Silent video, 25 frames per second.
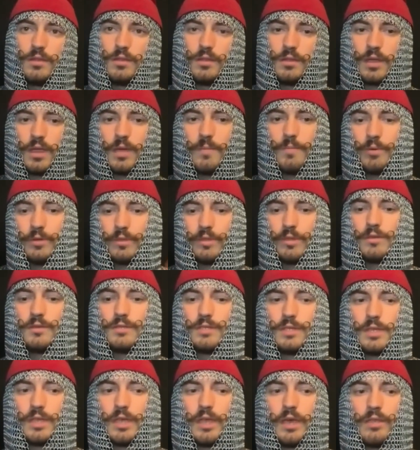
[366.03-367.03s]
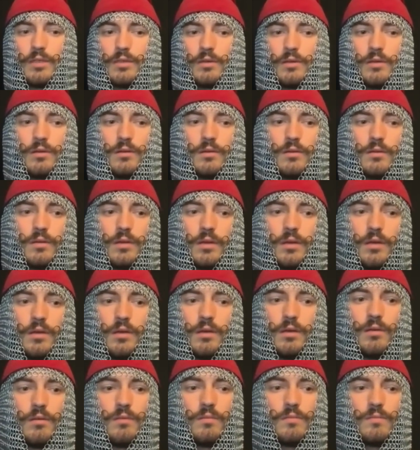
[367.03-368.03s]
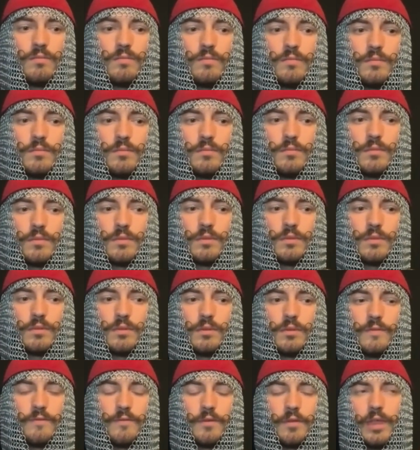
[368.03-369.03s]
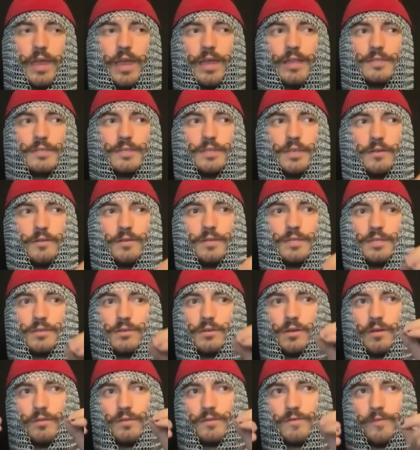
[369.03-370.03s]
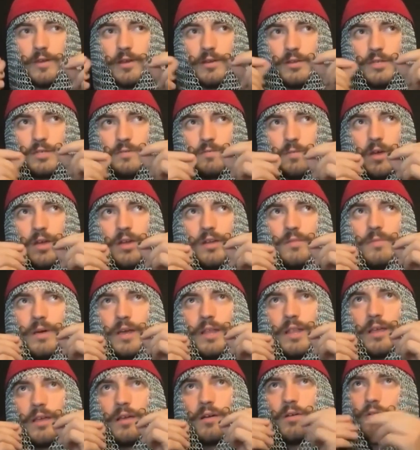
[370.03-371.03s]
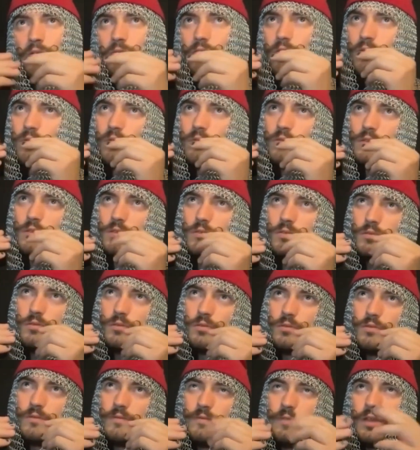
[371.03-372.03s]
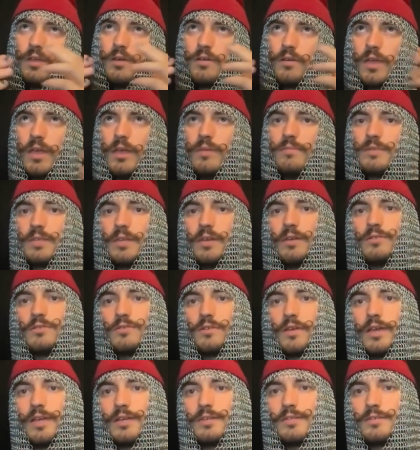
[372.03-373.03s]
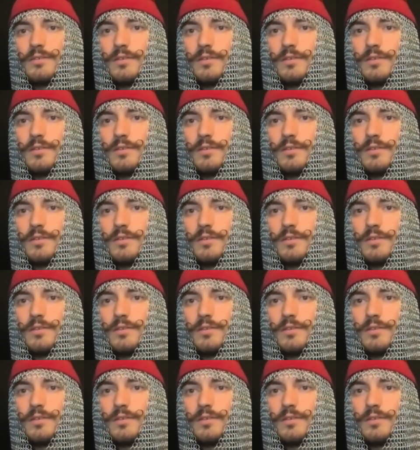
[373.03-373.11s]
Then I put those together. For that series too, I was very inspired by like old school video game soundtracks.